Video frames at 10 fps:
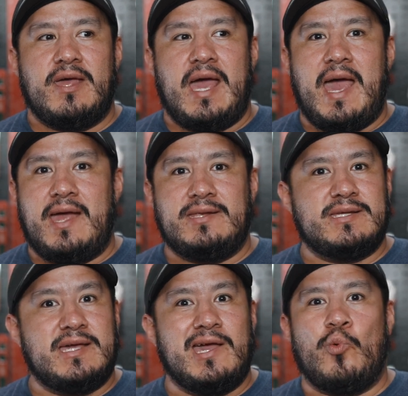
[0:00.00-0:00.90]
and
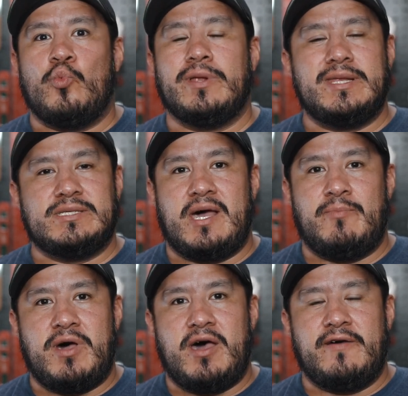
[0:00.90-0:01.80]
it wouldn't
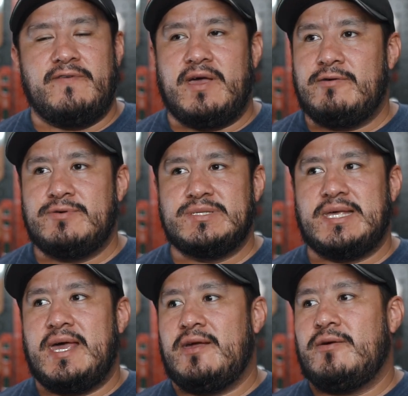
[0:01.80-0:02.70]
top off. I was
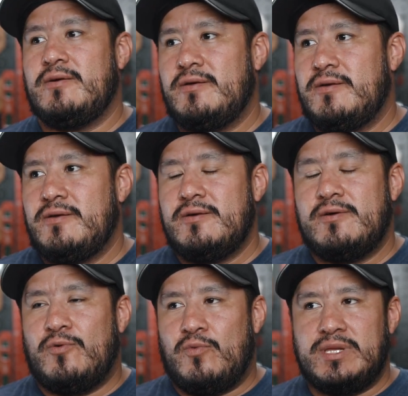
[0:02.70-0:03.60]
like,
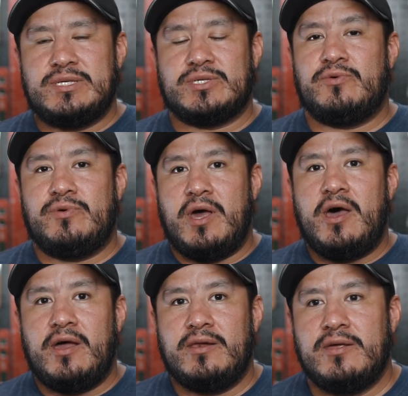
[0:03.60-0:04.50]
what is going
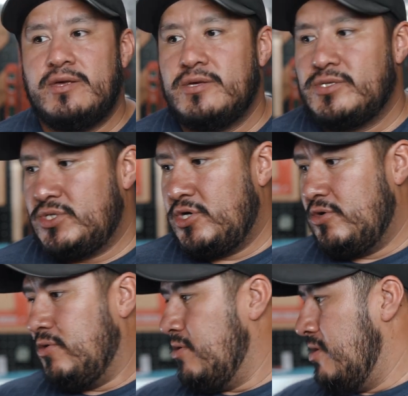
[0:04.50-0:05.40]
on?
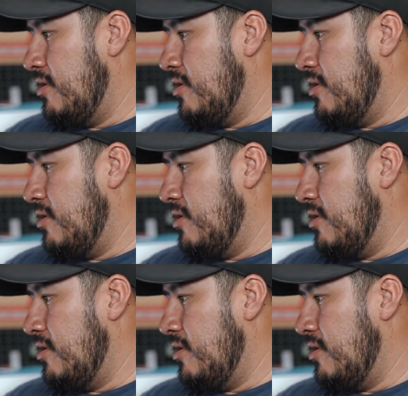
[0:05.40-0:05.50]
So